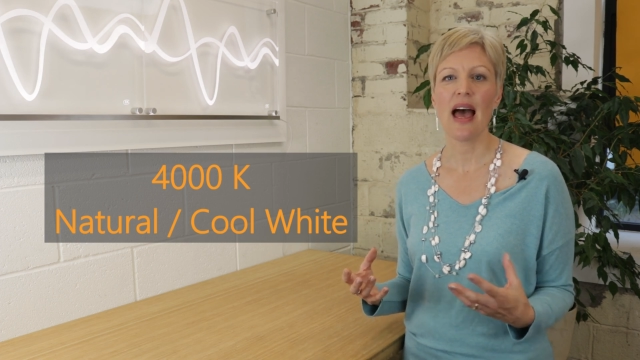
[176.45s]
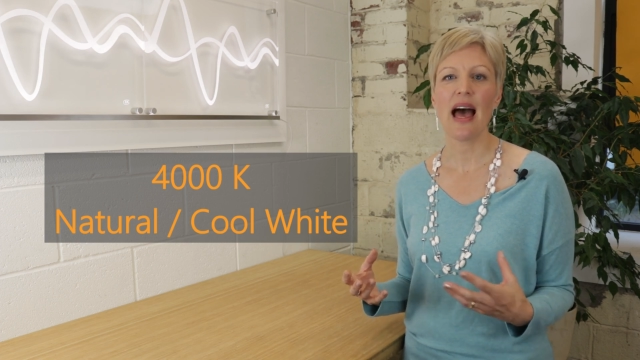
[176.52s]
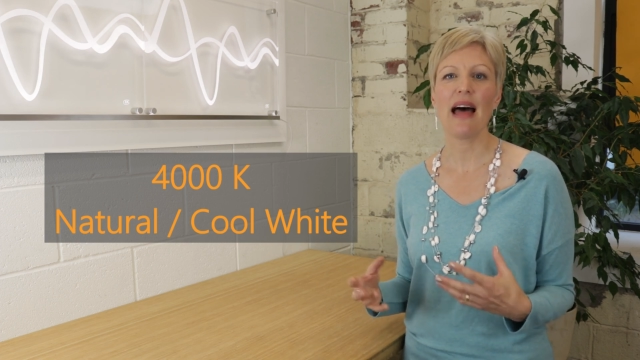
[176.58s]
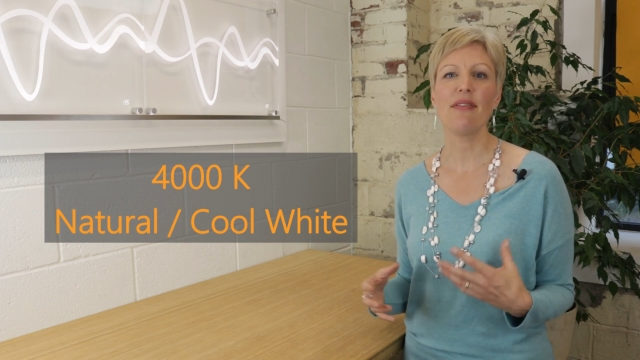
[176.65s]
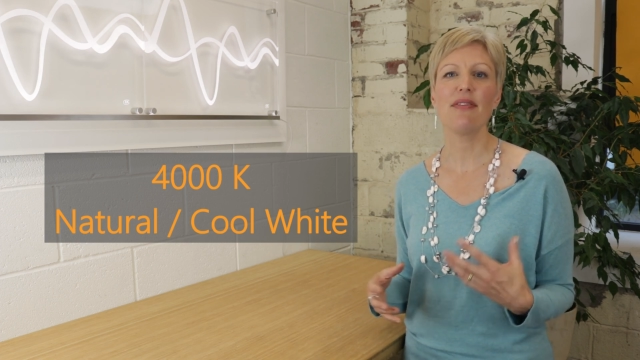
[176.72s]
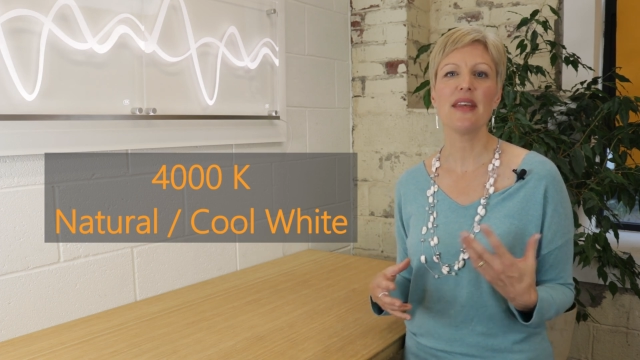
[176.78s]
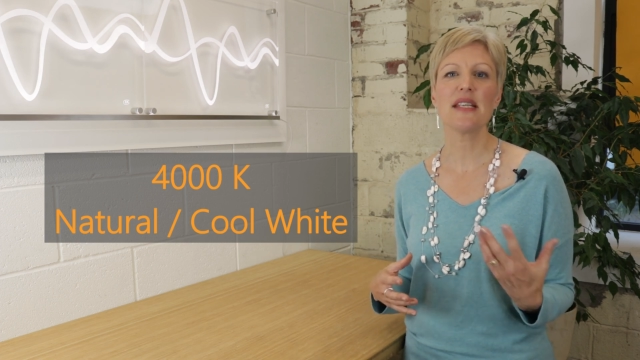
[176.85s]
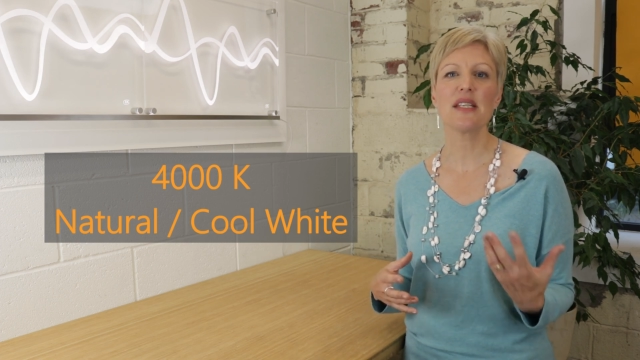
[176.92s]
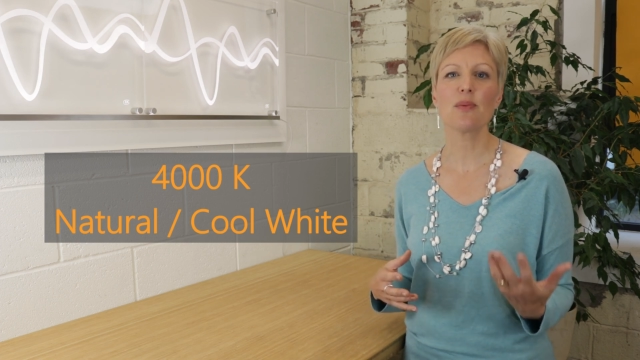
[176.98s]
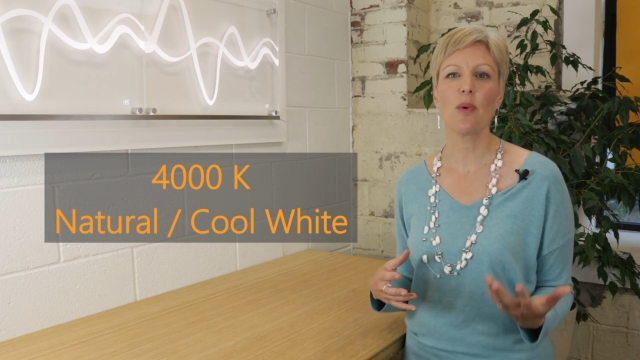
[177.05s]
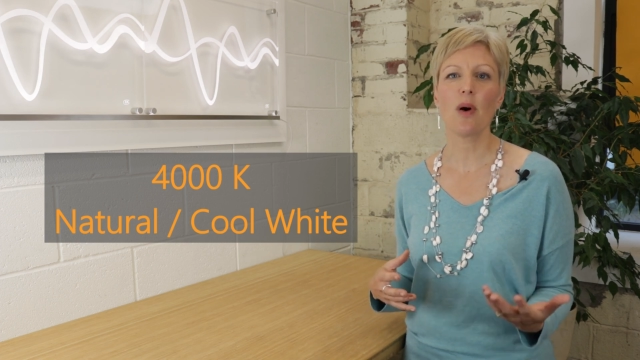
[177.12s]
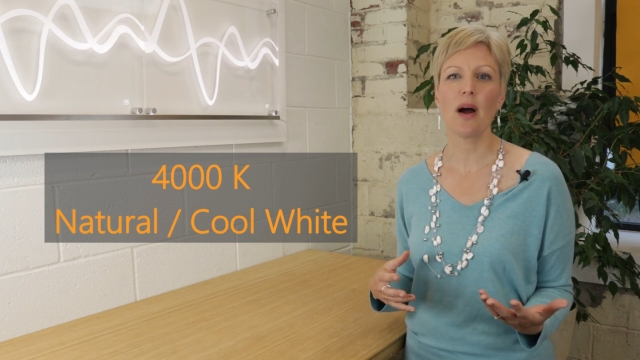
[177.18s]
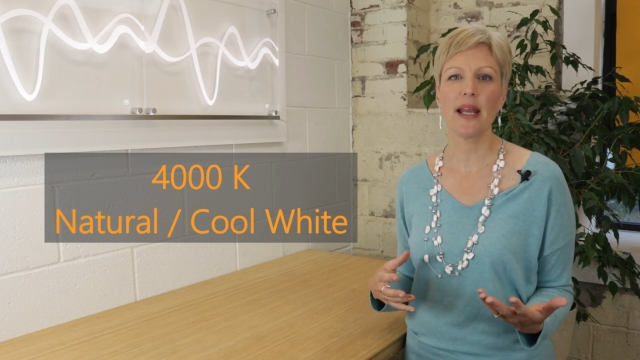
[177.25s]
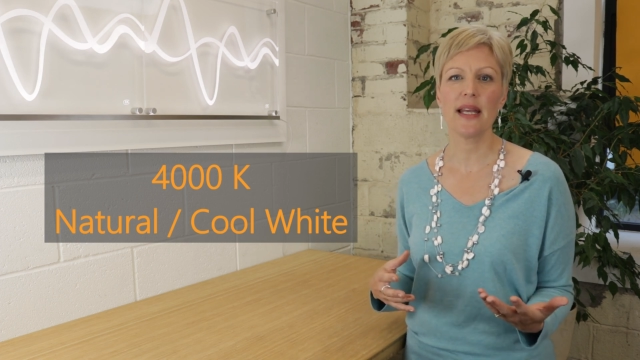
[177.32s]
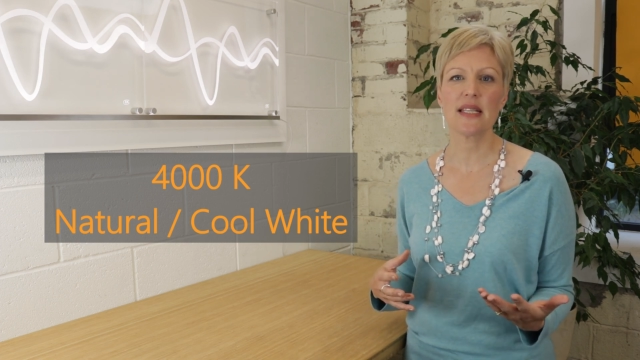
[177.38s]
And this
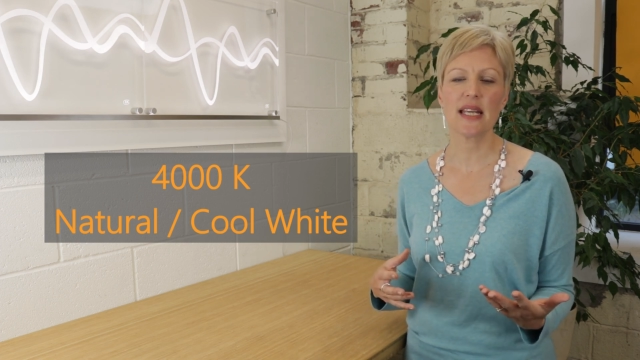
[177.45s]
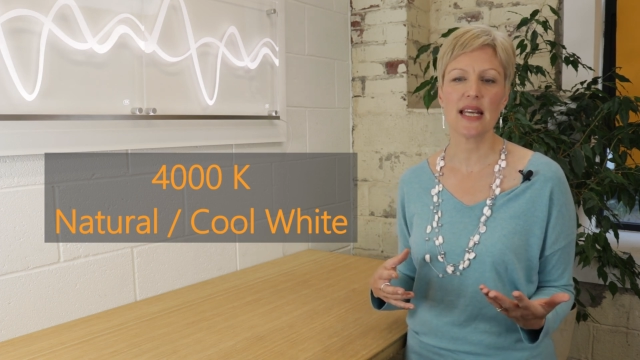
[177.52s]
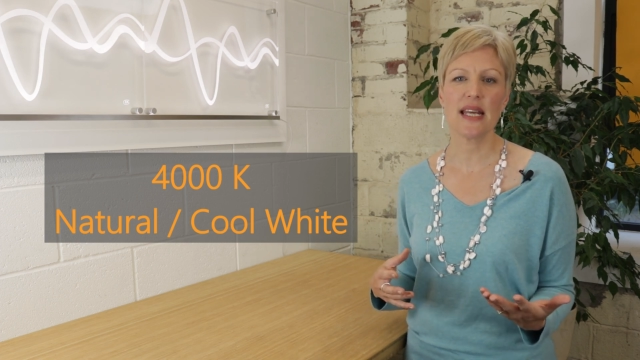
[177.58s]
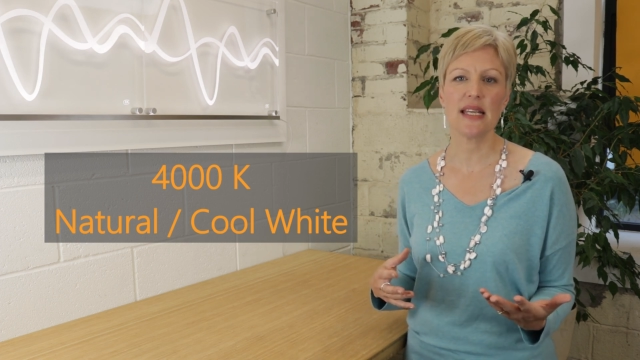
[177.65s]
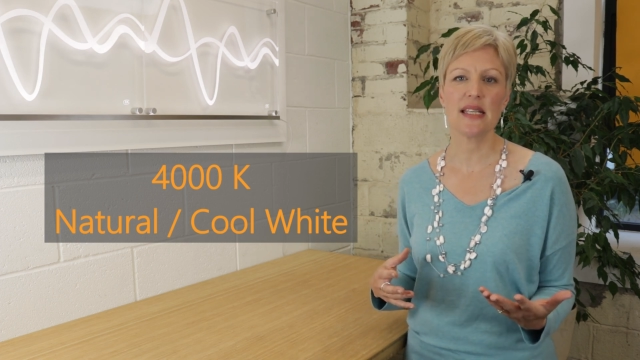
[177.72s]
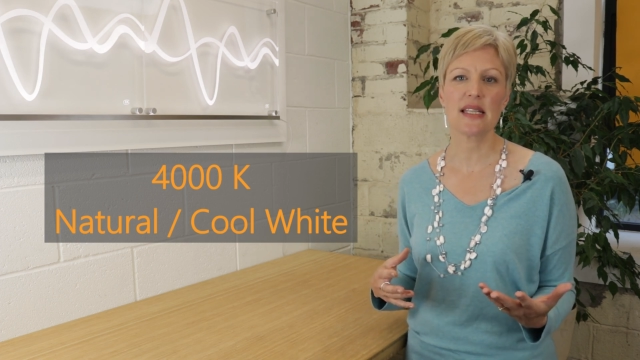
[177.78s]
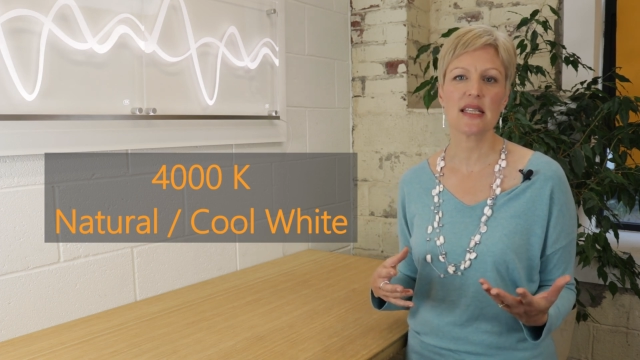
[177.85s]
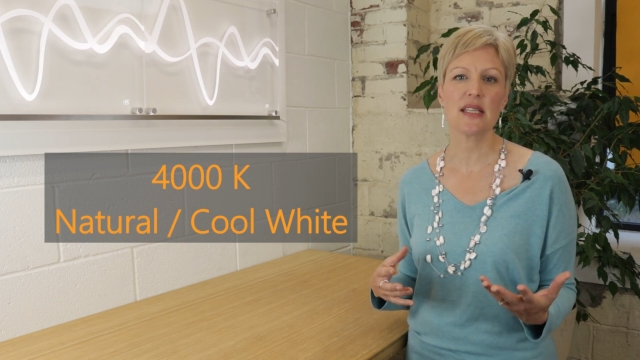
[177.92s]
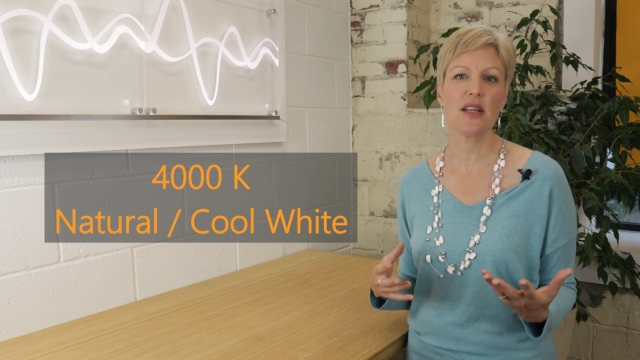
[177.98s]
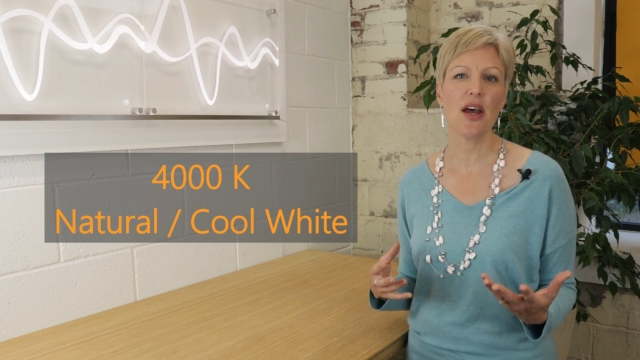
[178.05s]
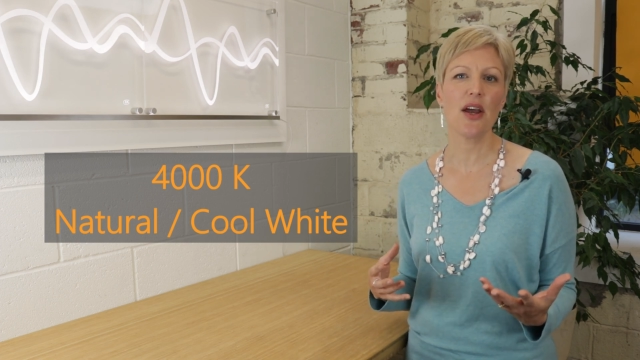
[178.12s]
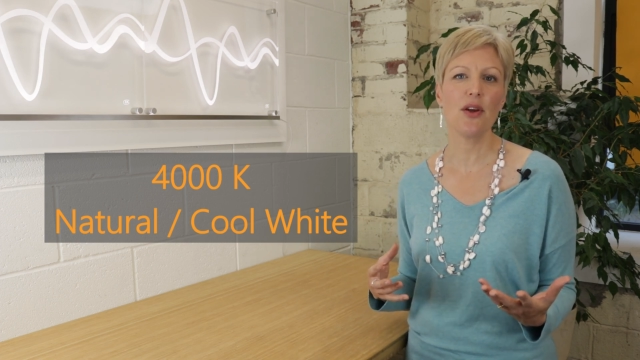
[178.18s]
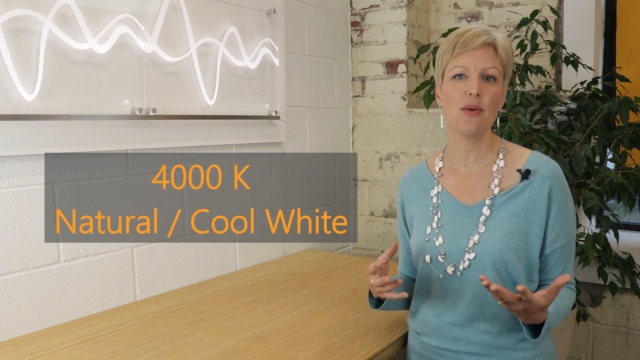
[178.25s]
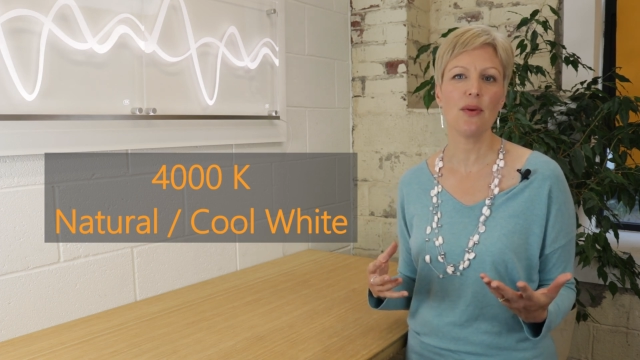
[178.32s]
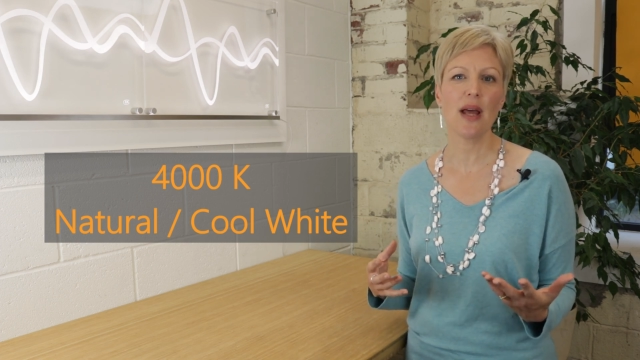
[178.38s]
white is
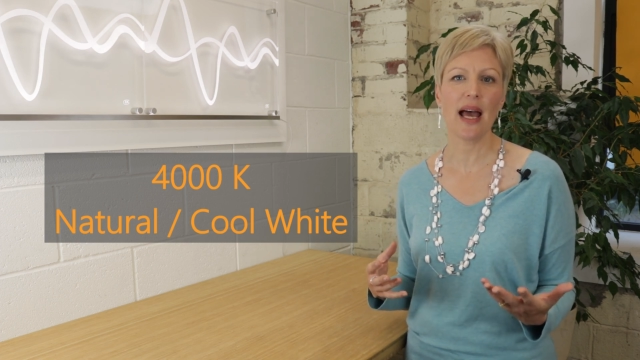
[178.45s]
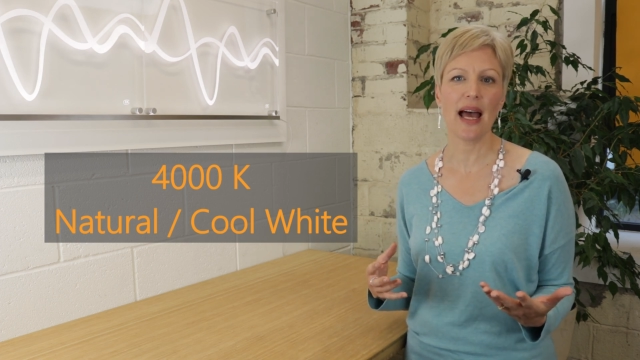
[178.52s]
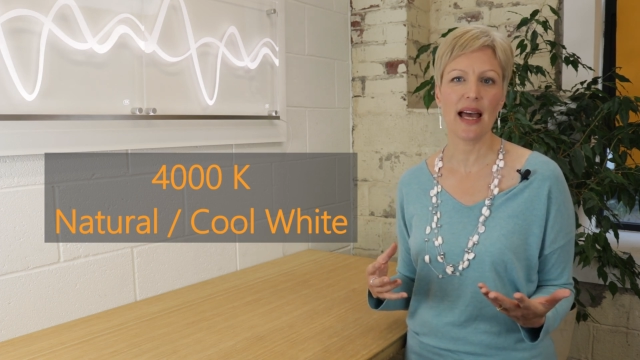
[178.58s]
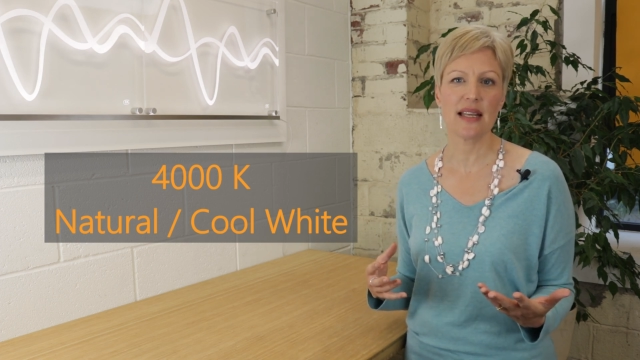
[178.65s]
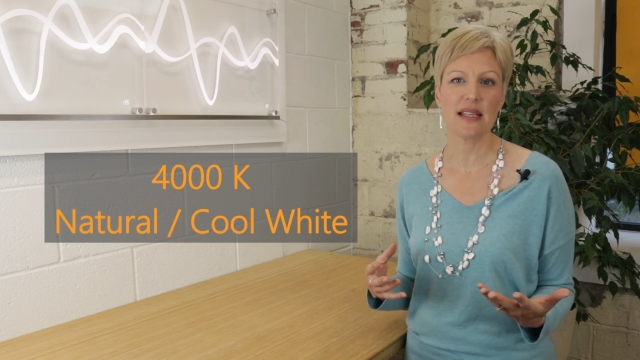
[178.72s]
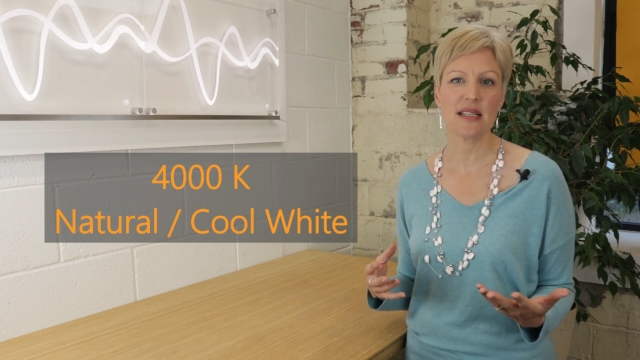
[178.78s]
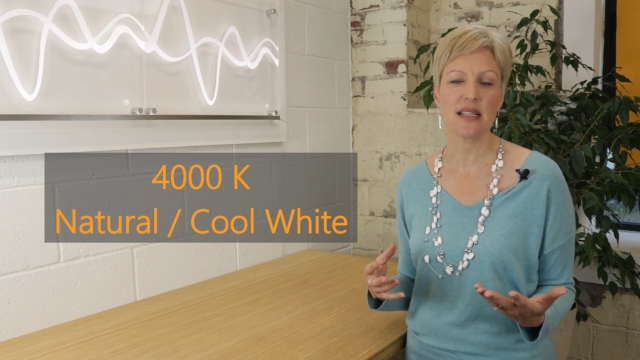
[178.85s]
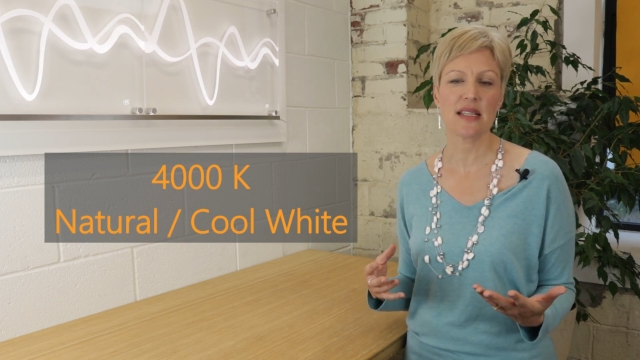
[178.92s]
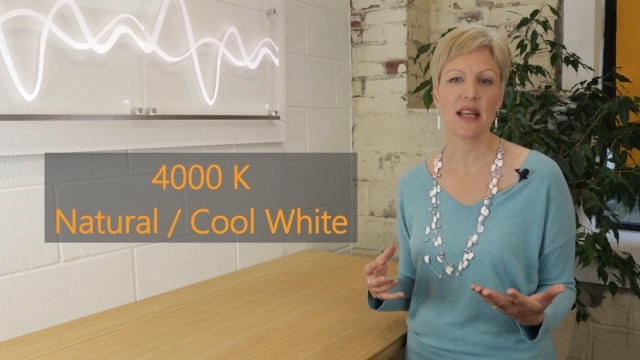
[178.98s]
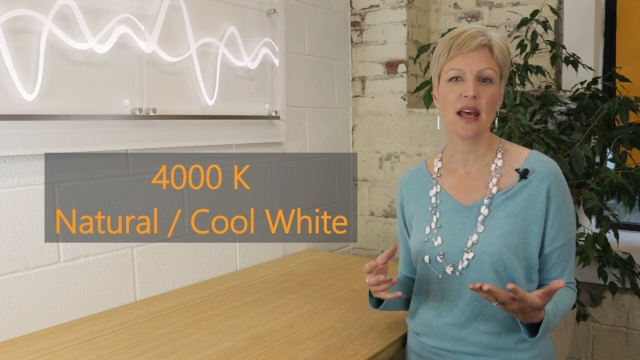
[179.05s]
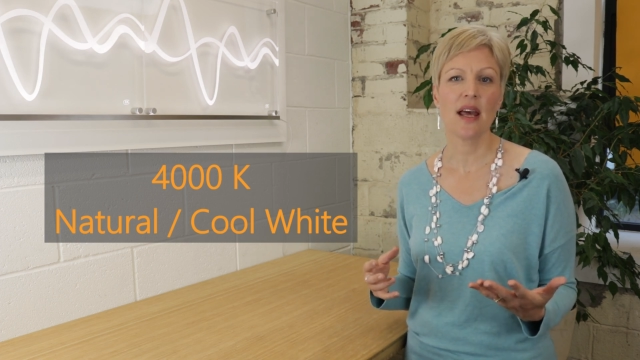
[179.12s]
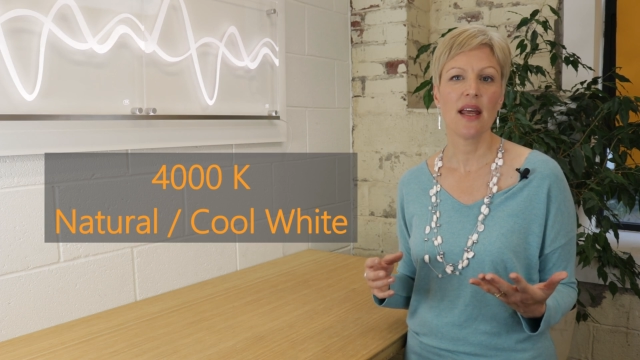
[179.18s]
known as